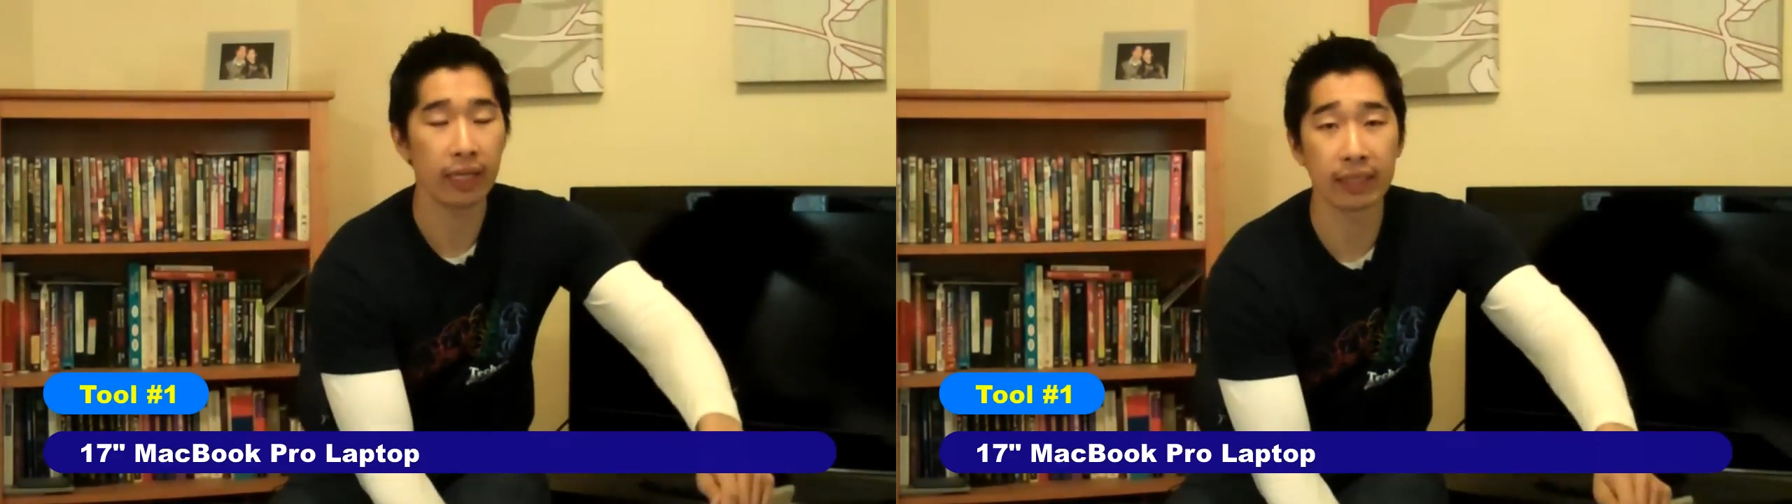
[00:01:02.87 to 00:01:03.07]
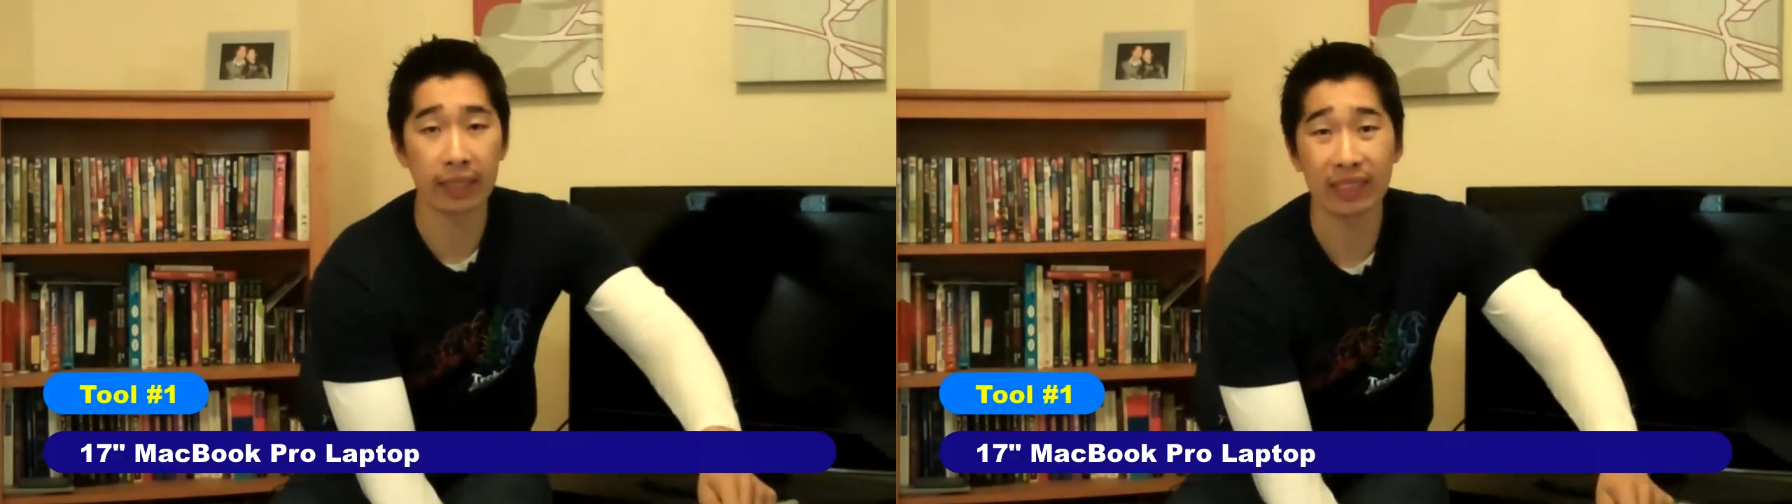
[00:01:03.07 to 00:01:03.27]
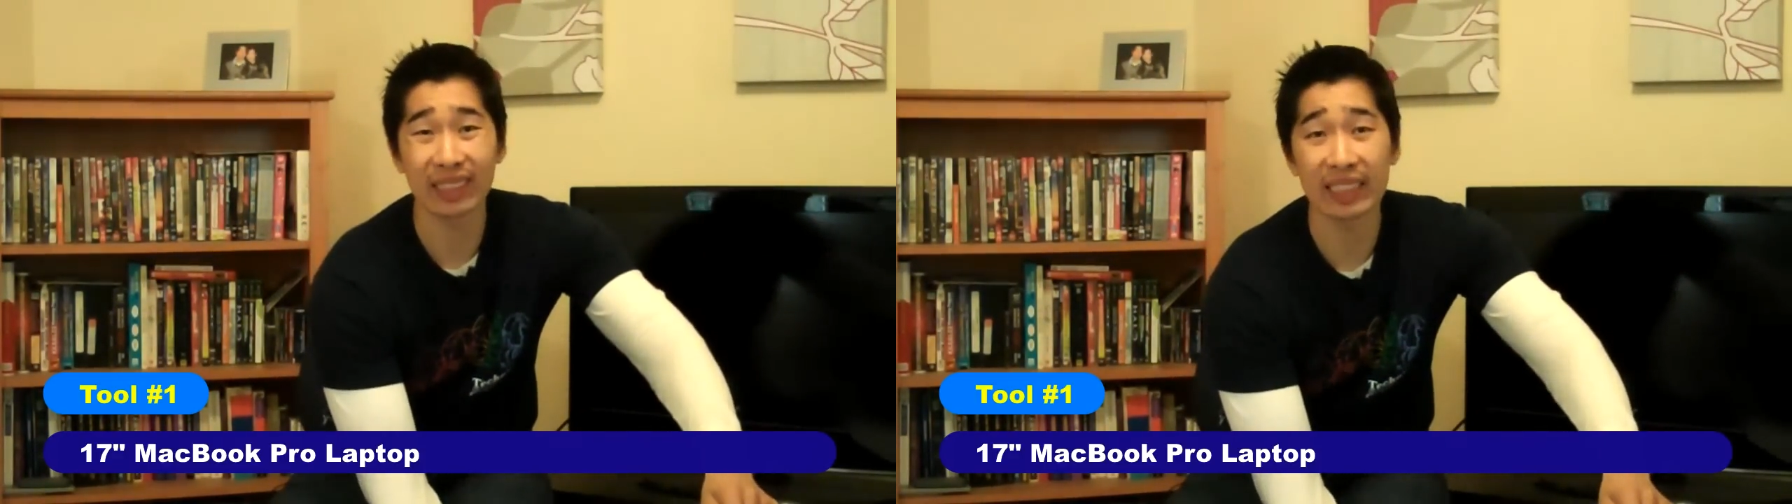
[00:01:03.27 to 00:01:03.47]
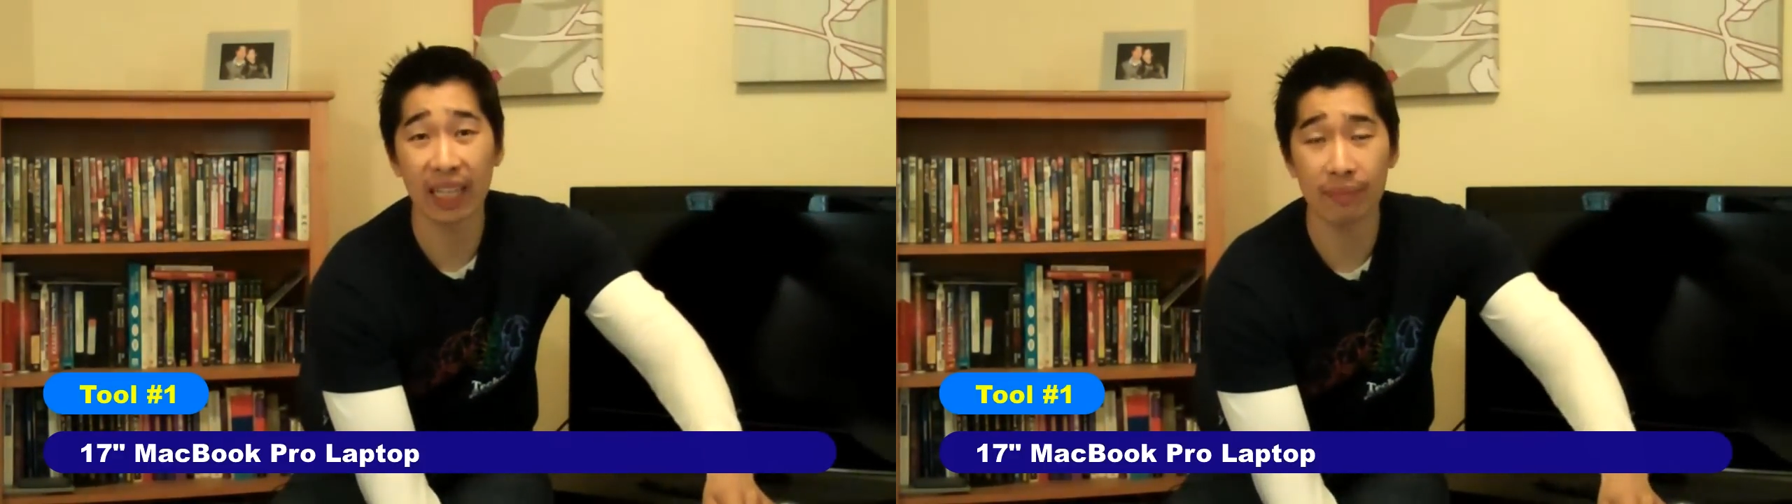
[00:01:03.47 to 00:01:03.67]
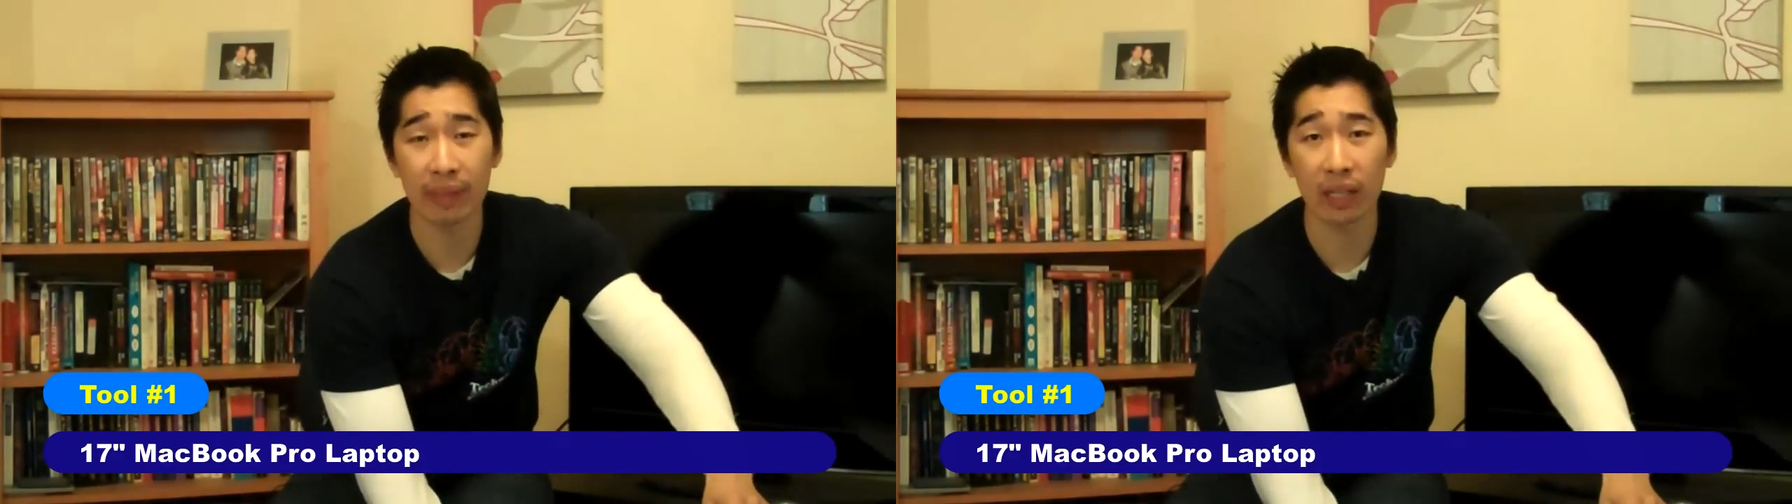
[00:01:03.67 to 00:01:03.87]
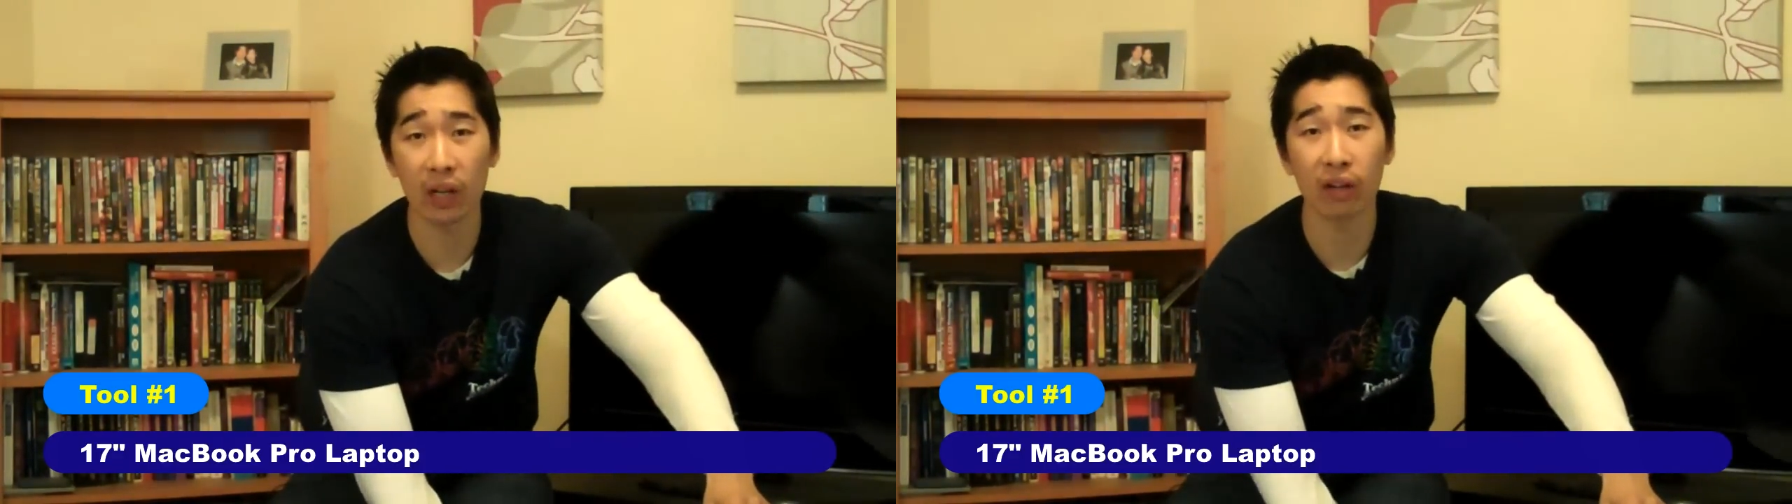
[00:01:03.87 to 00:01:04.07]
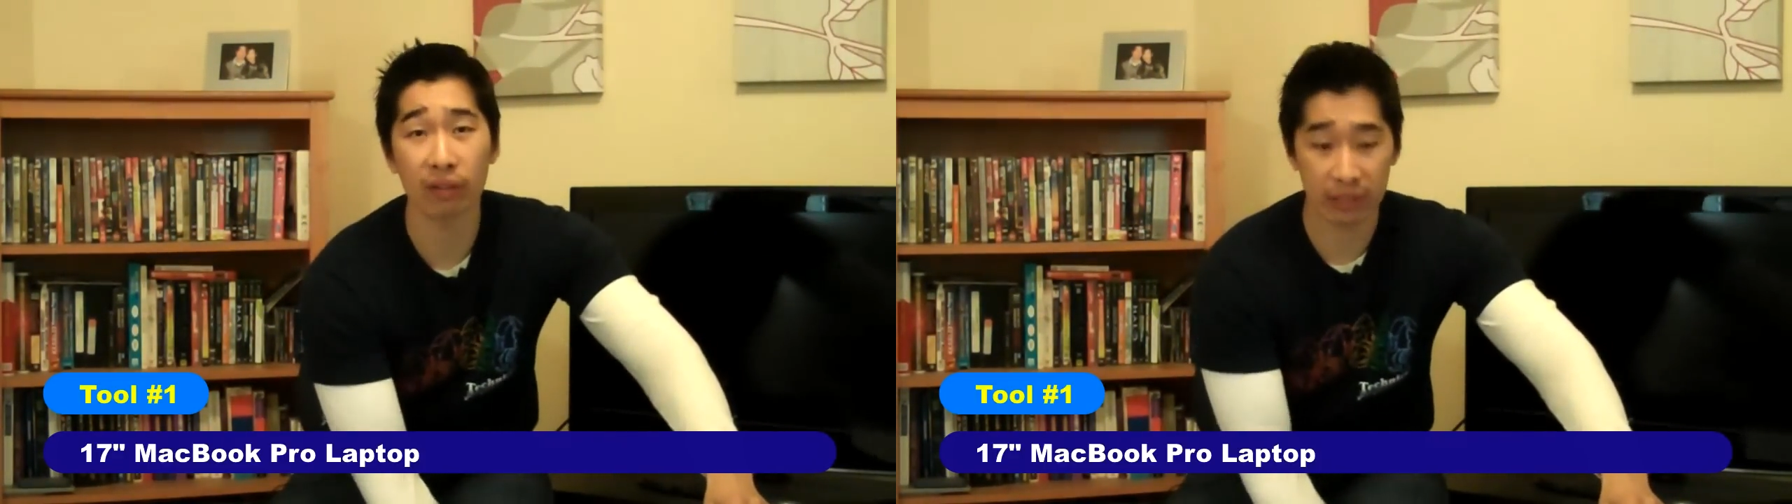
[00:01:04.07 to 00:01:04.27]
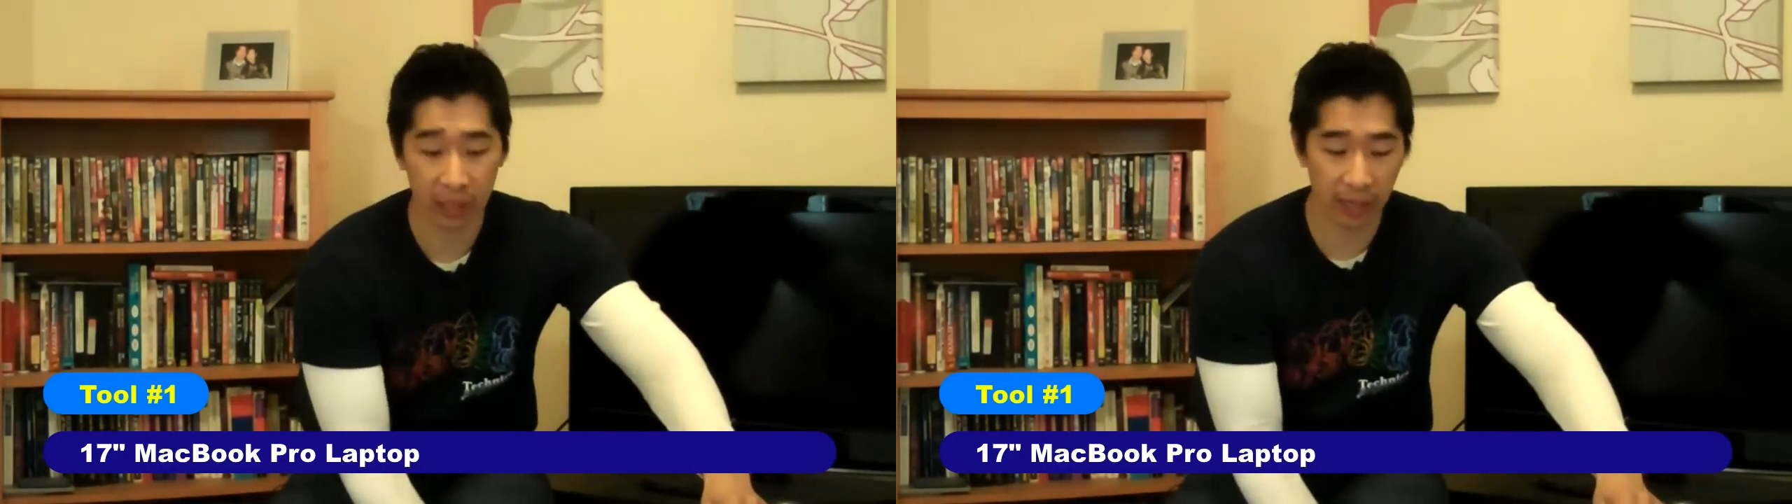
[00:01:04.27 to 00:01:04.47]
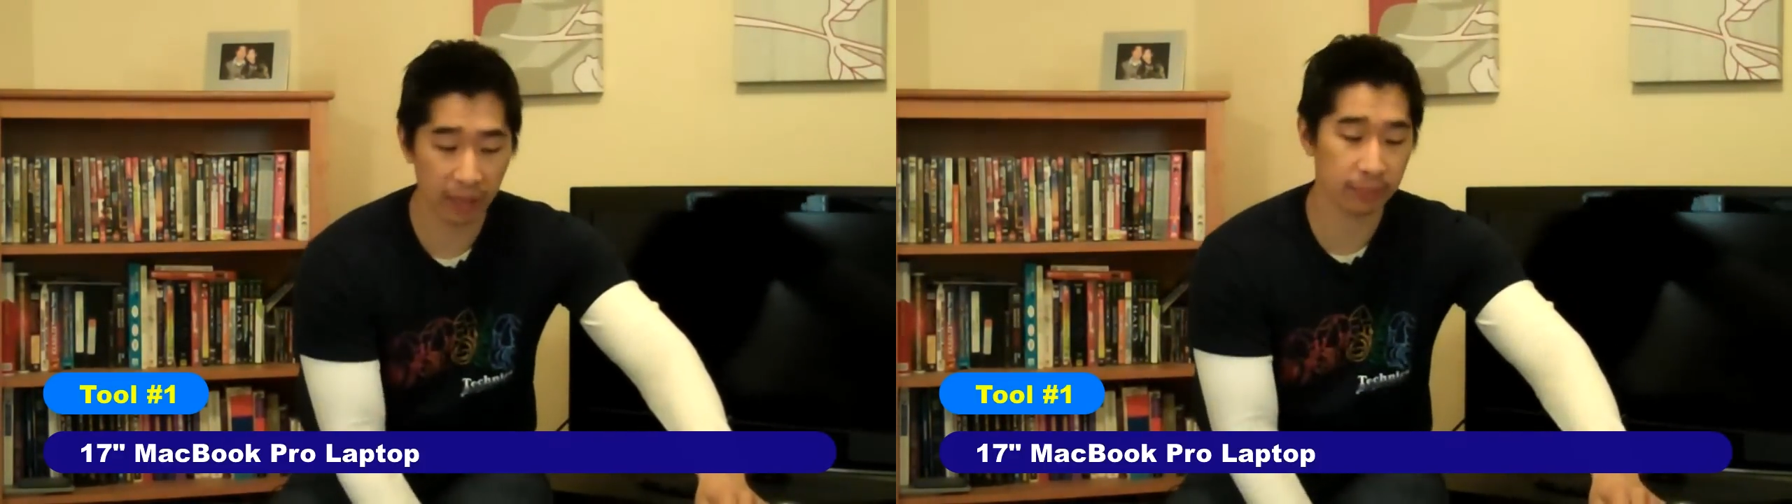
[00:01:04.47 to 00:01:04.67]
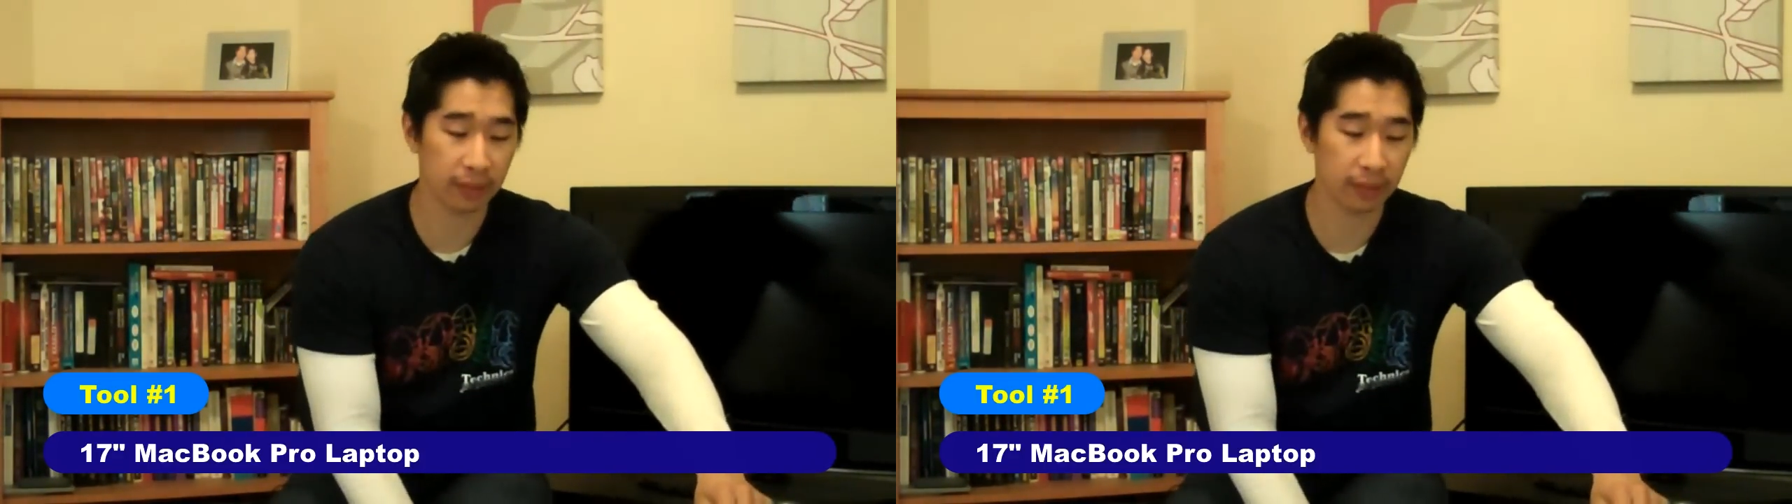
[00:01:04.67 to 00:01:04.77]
it's actually saved me a lot of time